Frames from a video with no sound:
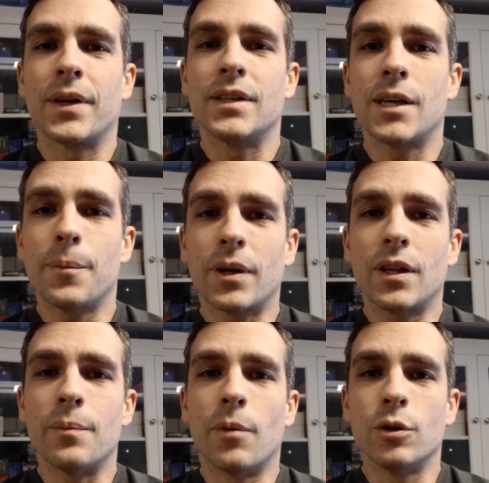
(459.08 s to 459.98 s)

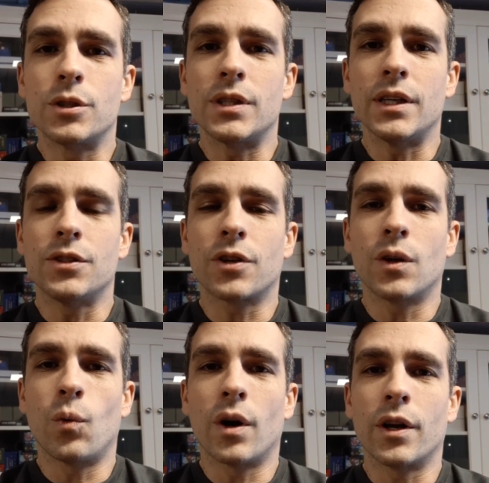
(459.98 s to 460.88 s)
Typically, most seeds are going
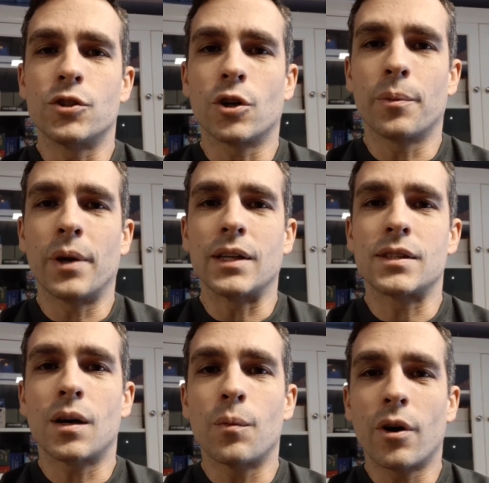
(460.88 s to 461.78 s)
to want to germinate
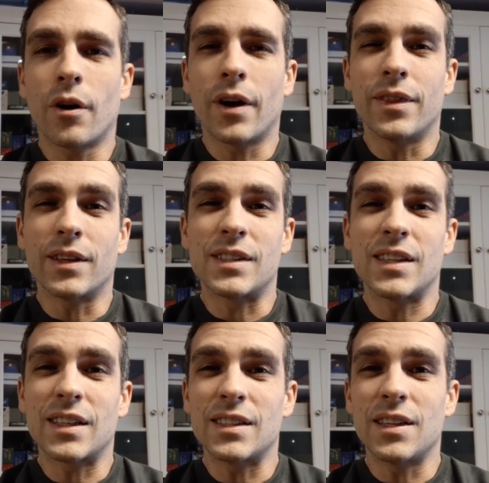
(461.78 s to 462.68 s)
somewhere in the
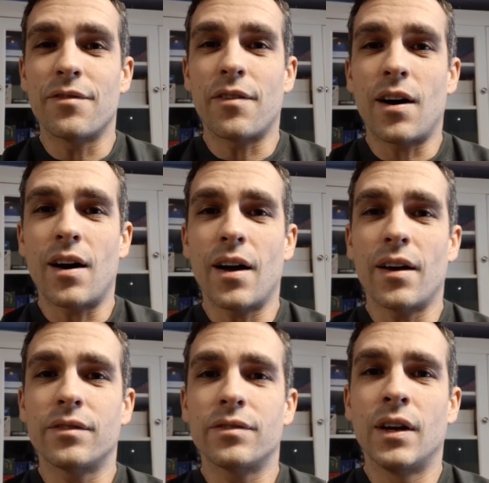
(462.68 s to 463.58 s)

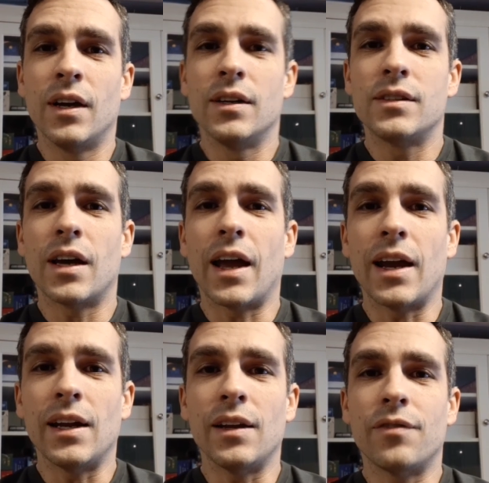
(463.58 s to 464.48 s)
65 to
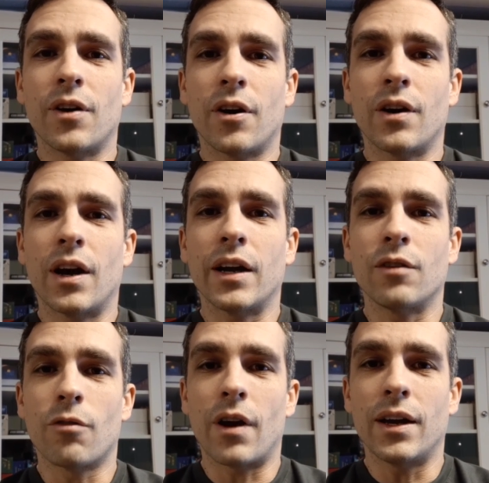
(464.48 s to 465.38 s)
80 Fahrenheit
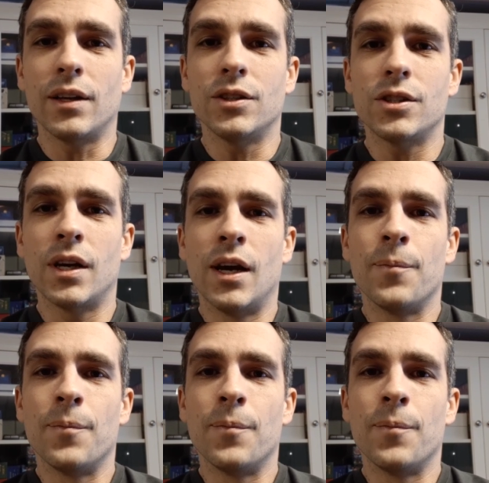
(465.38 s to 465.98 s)
range.